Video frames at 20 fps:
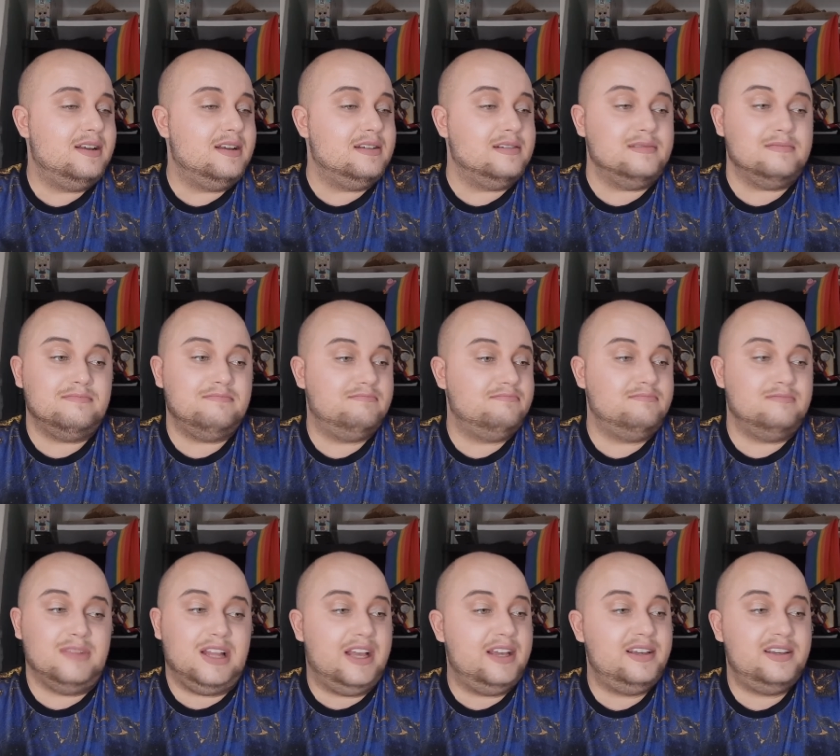Uh,
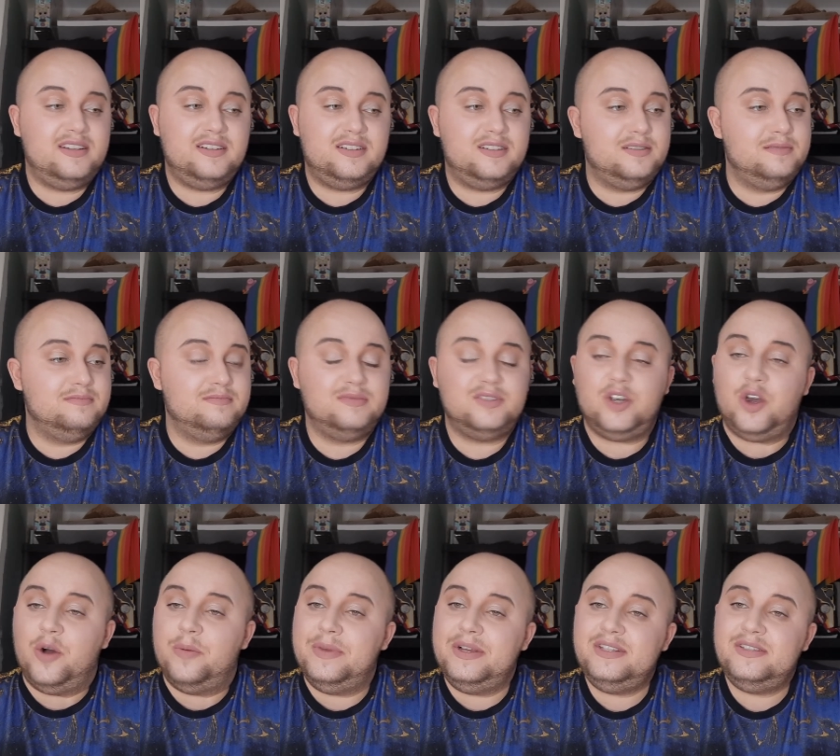like,
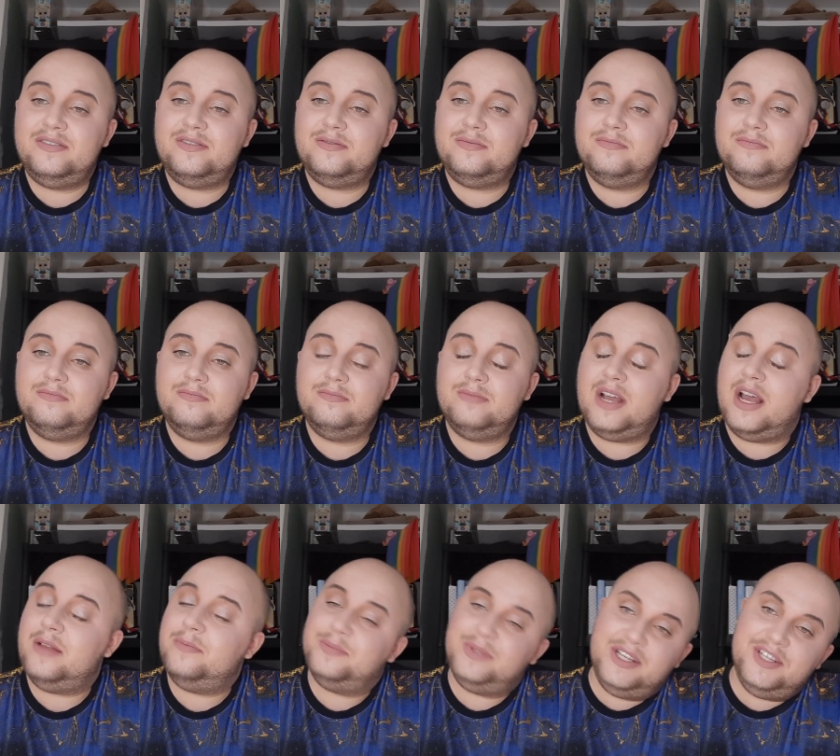comment,
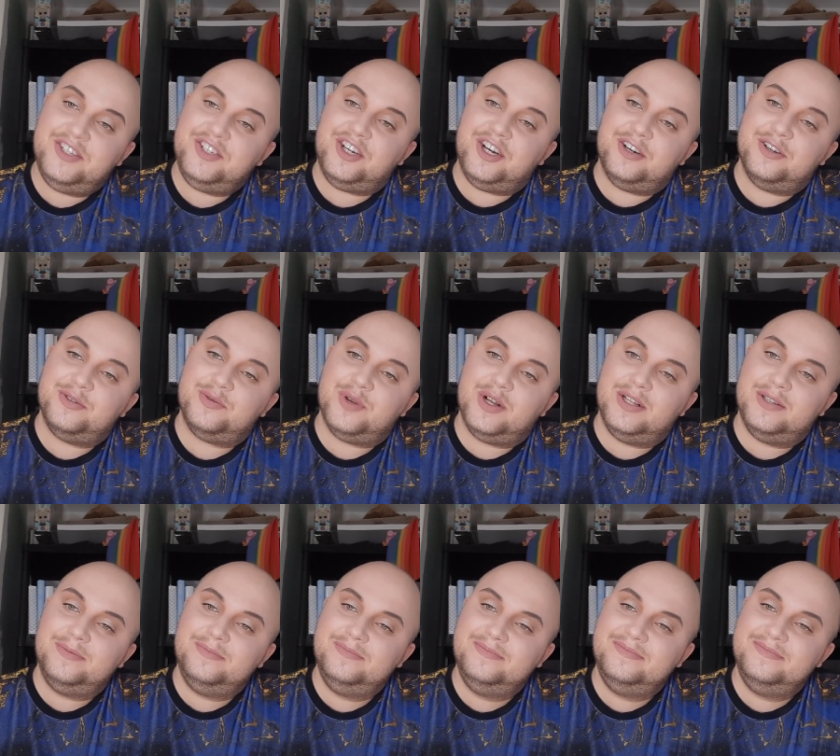and please share as well.